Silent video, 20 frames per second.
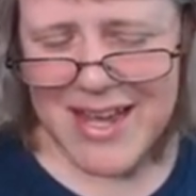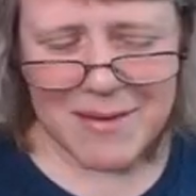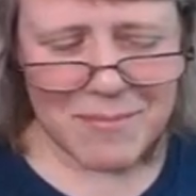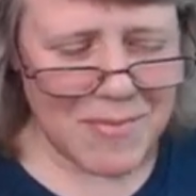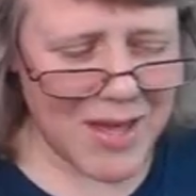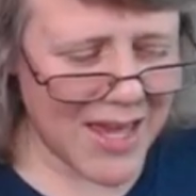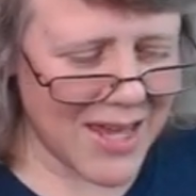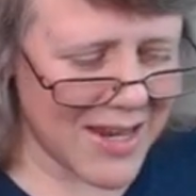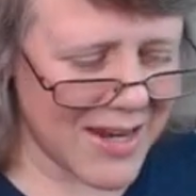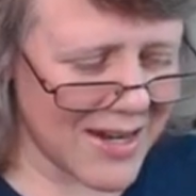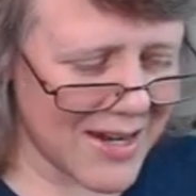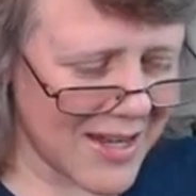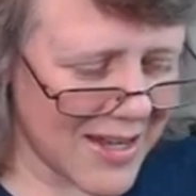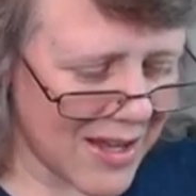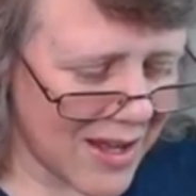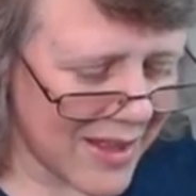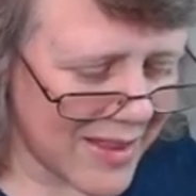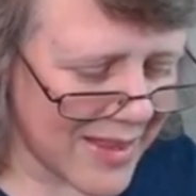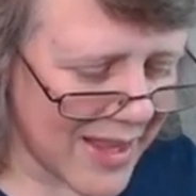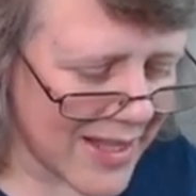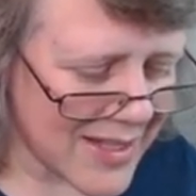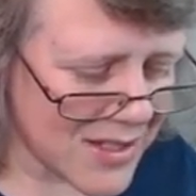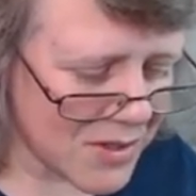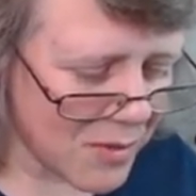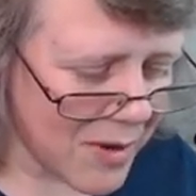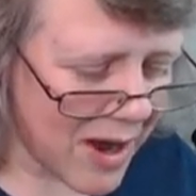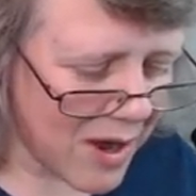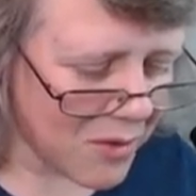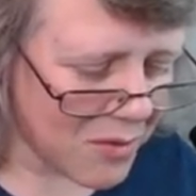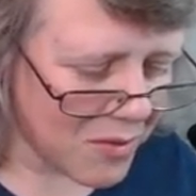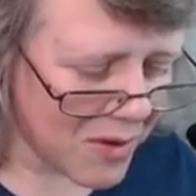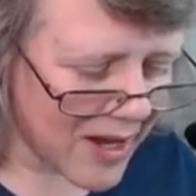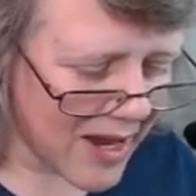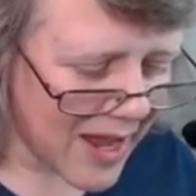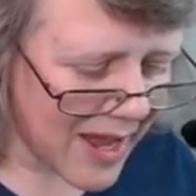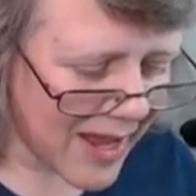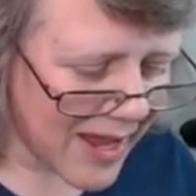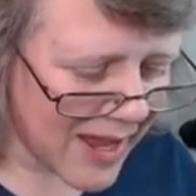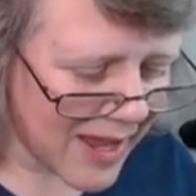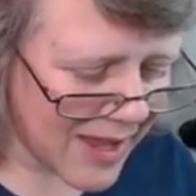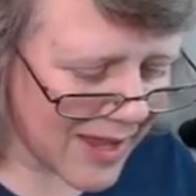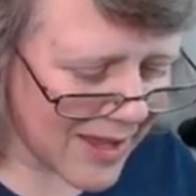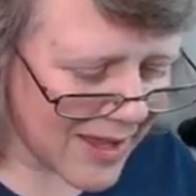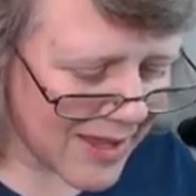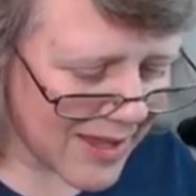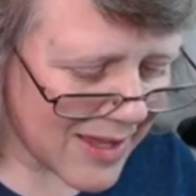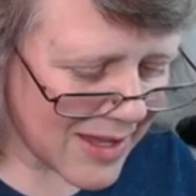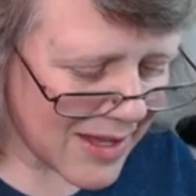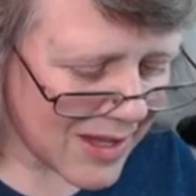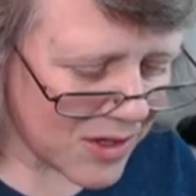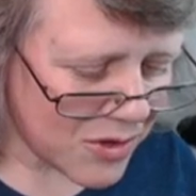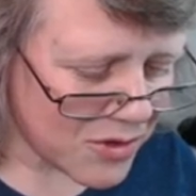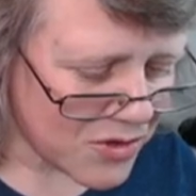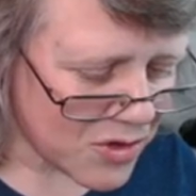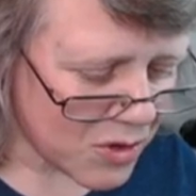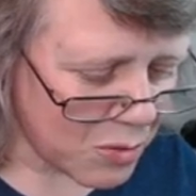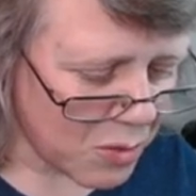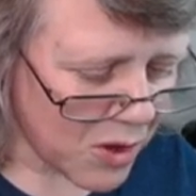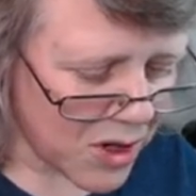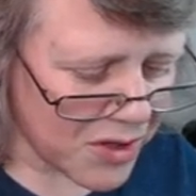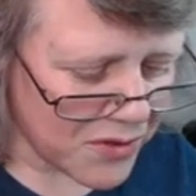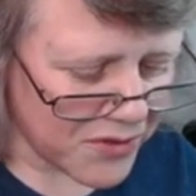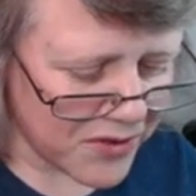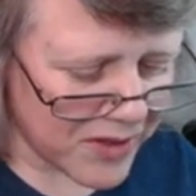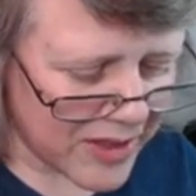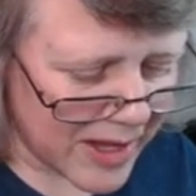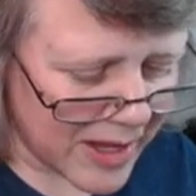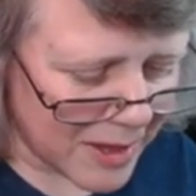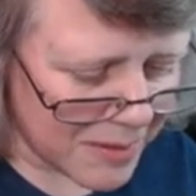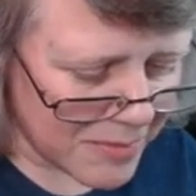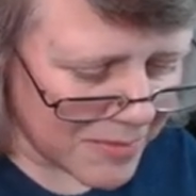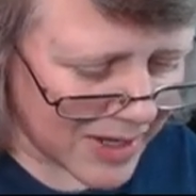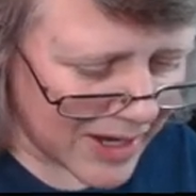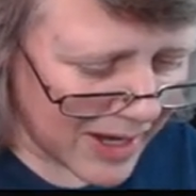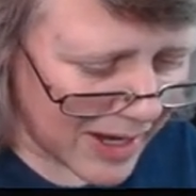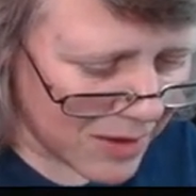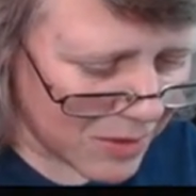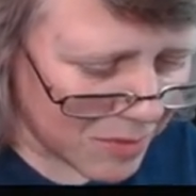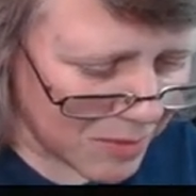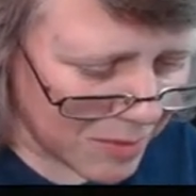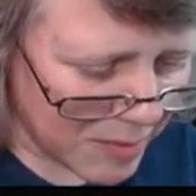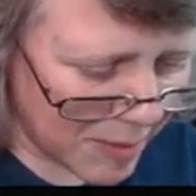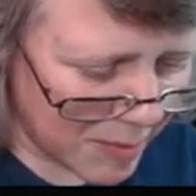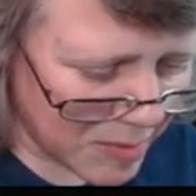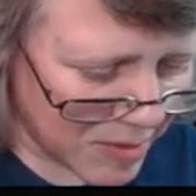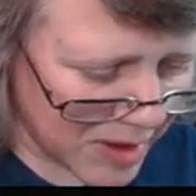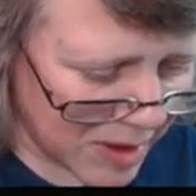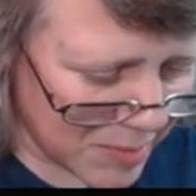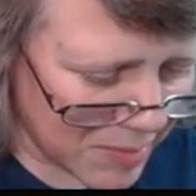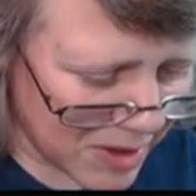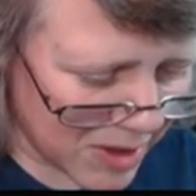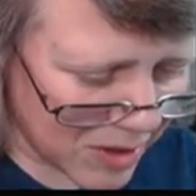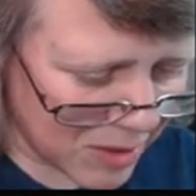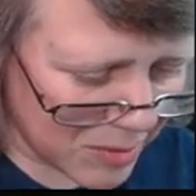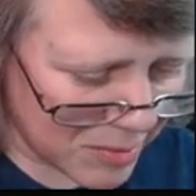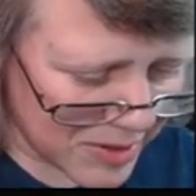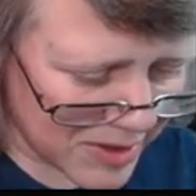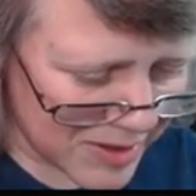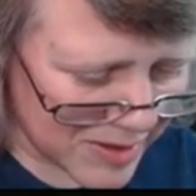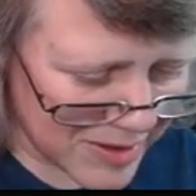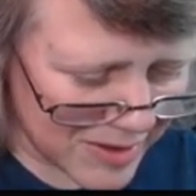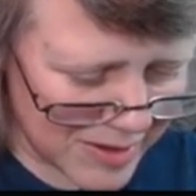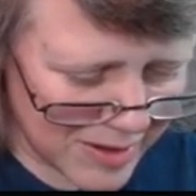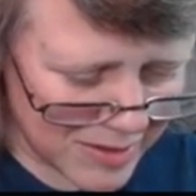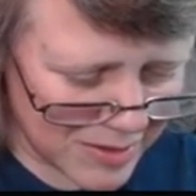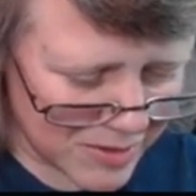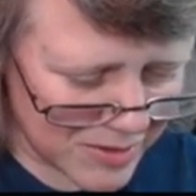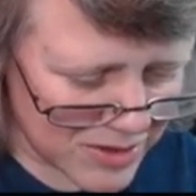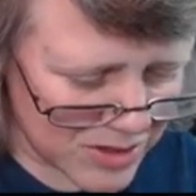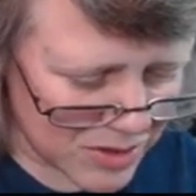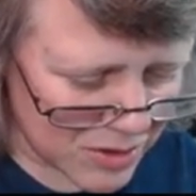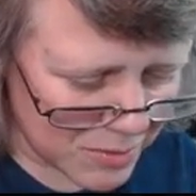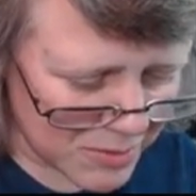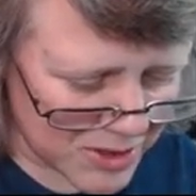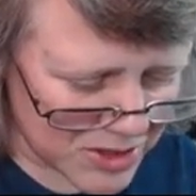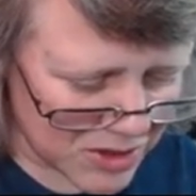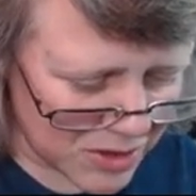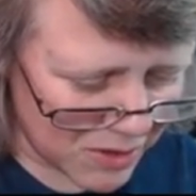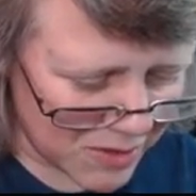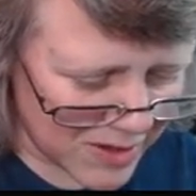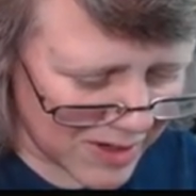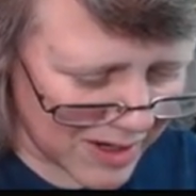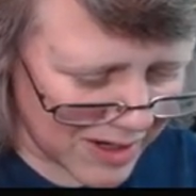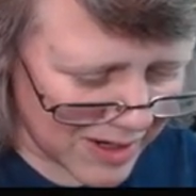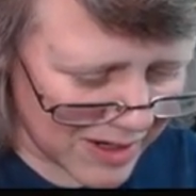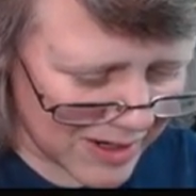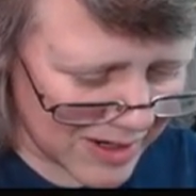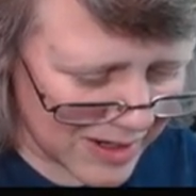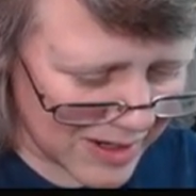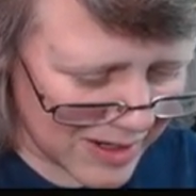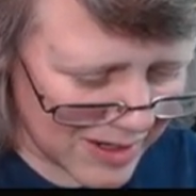Man, and that's around when I used to work for them, and I don't remember that model, but and there's so much going on.